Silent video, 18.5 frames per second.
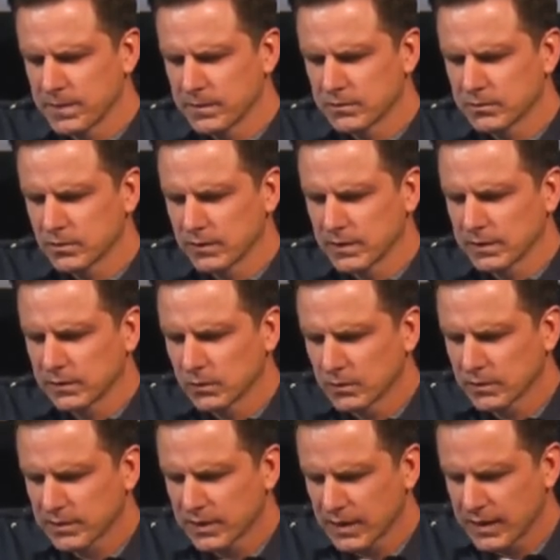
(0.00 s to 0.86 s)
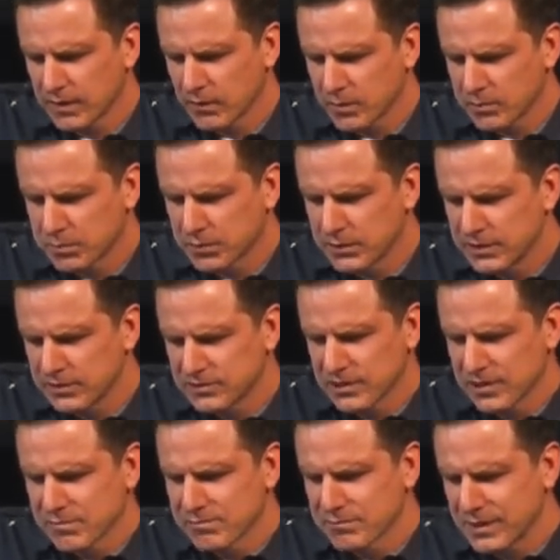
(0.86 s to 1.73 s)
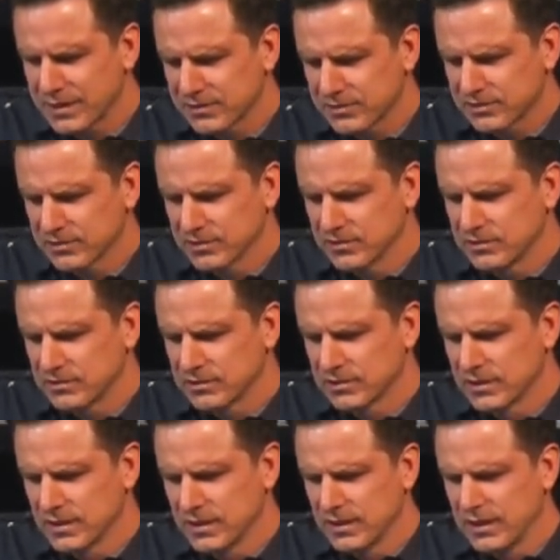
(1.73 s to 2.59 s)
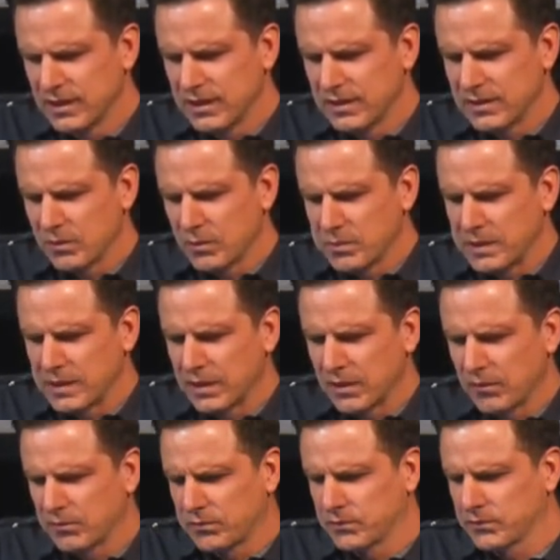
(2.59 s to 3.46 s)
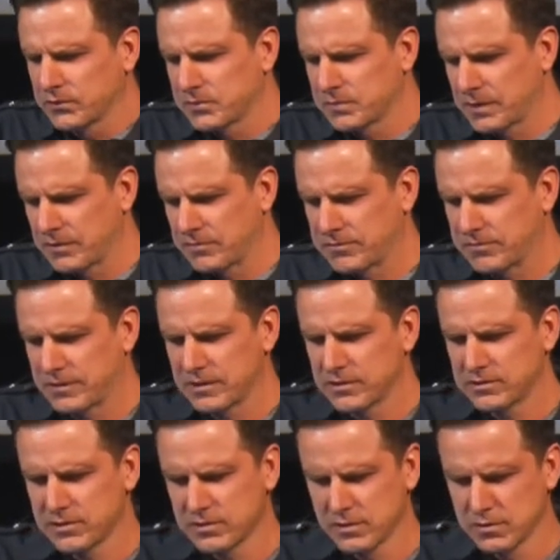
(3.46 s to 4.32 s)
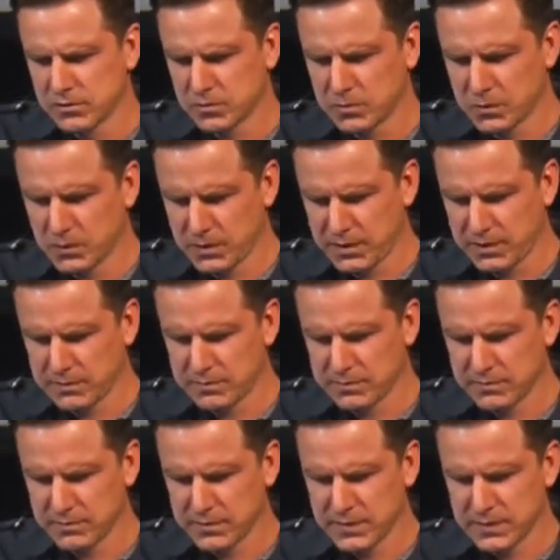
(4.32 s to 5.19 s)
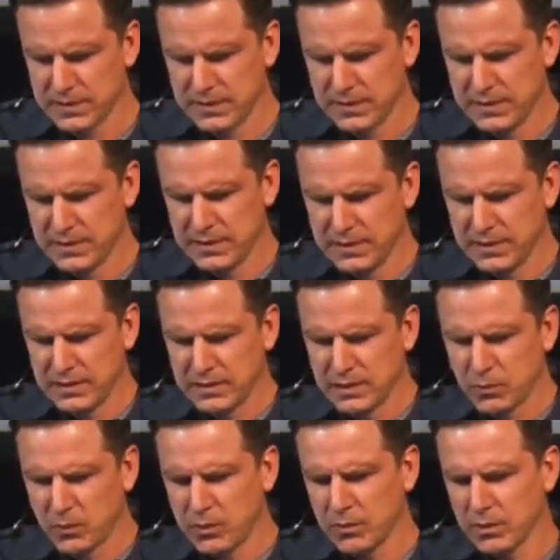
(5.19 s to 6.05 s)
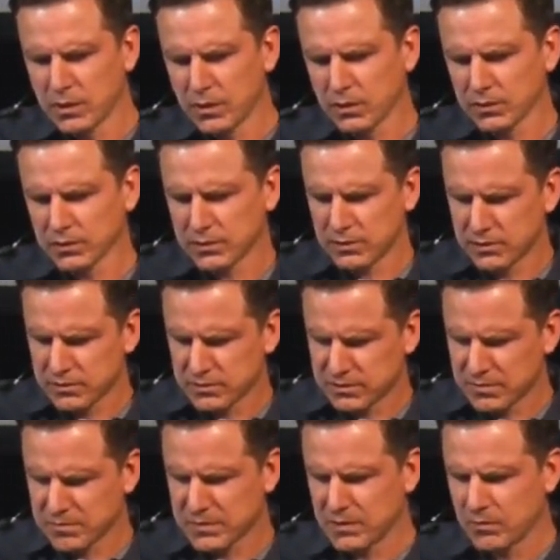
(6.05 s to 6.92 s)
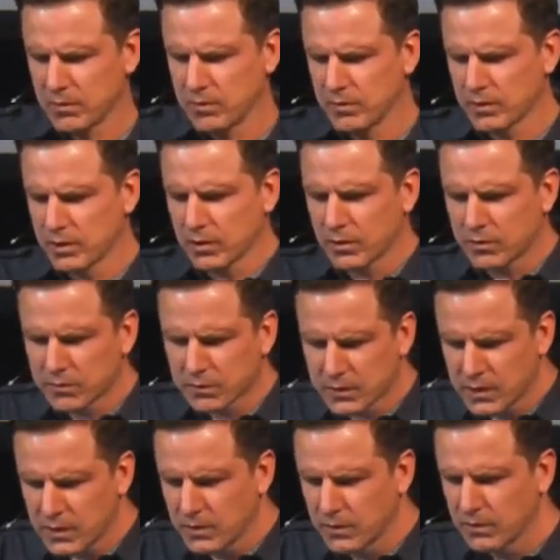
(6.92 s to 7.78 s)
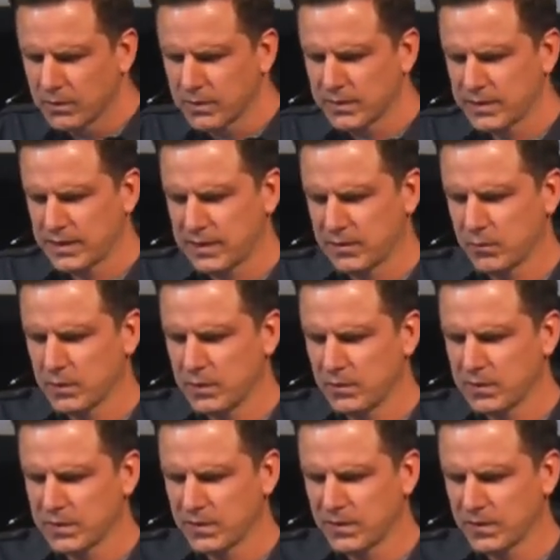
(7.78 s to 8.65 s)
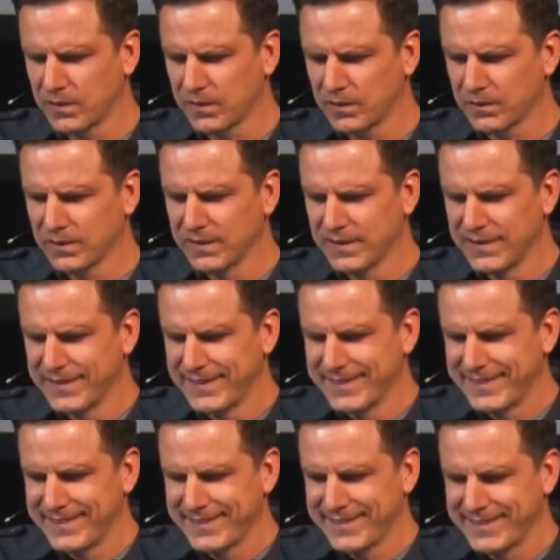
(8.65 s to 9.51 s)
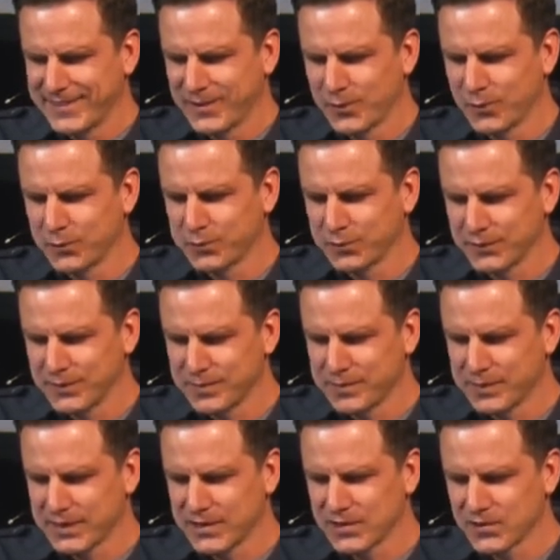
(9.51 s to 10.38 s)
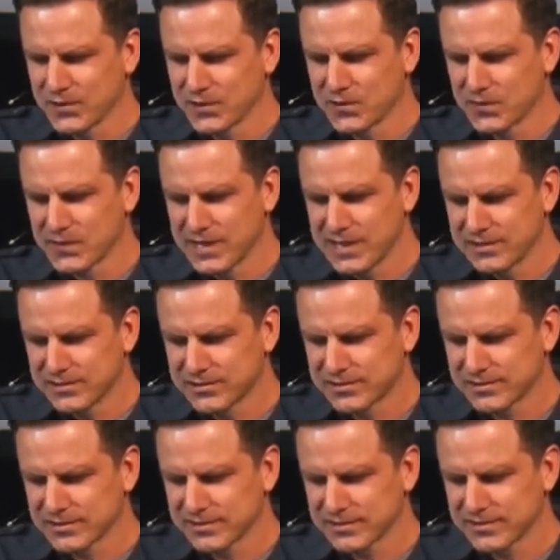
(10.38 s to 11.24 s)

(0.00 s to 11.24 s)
So that, Lord God, I would preach a message that would be helpful to my friends here this morning that we would all learn something, we would all grow, and we would all, hopefully, by your grace,